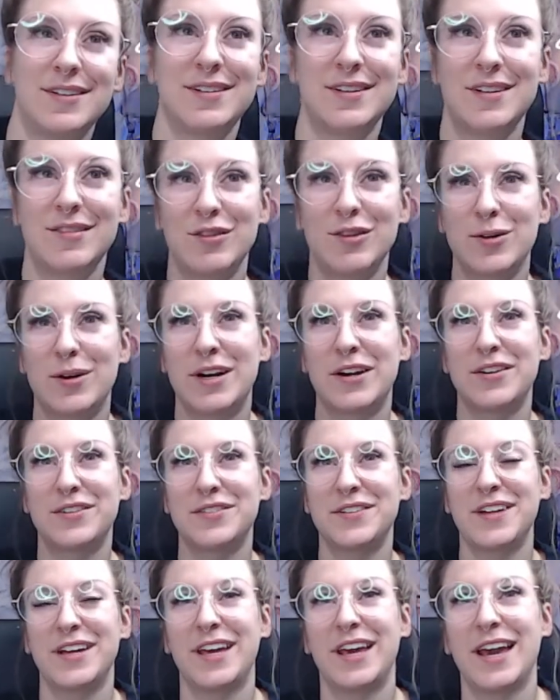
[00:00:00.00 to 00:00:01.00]
Even though now I
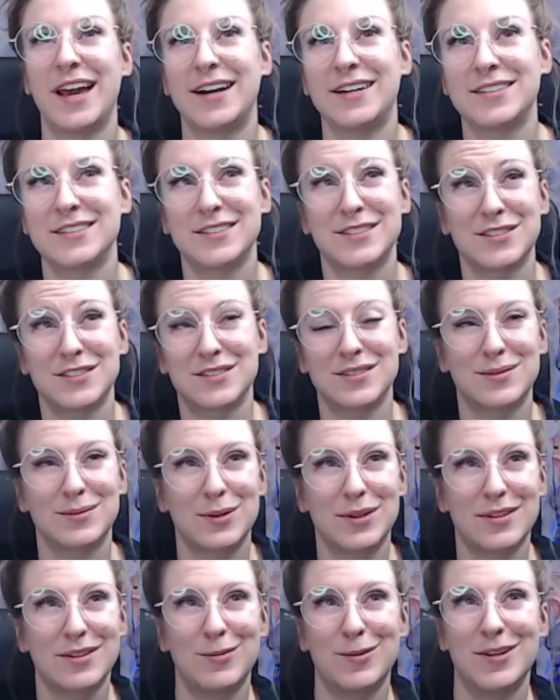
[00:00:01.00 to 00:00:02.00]
feel like Canada's
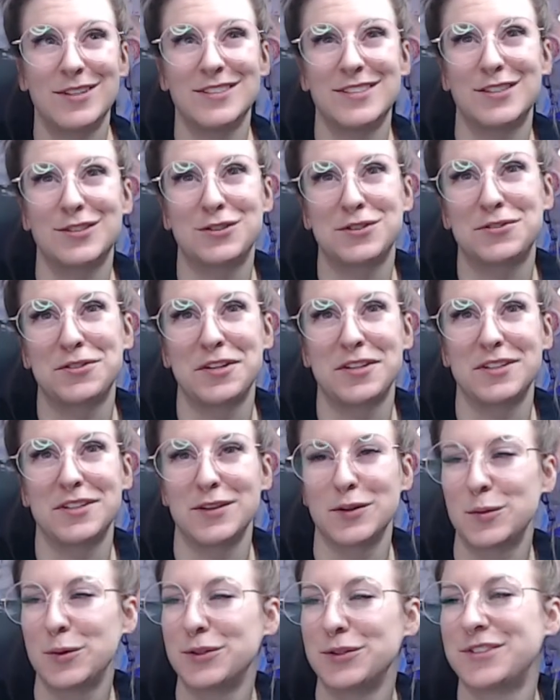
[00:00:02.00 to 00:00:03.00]
we're the ones that are
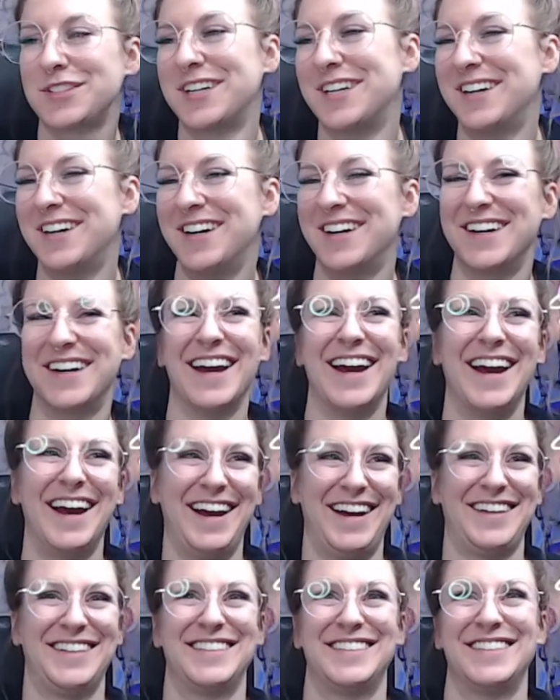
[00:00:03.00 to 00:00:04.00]
struggling
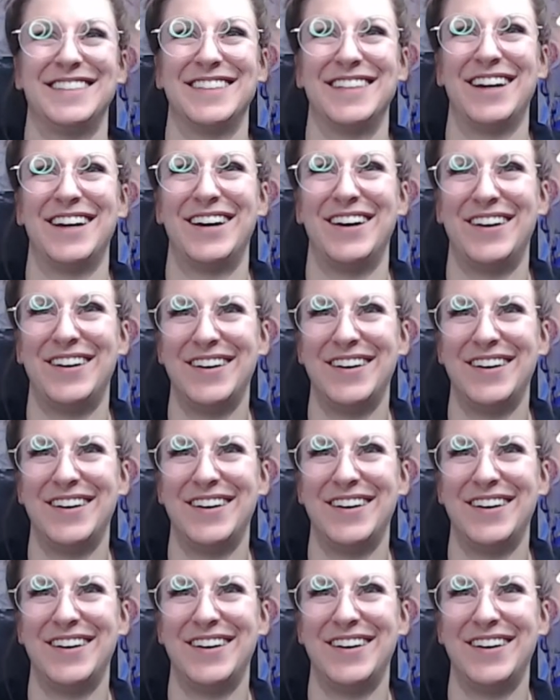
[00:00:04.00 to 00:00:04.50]
the most.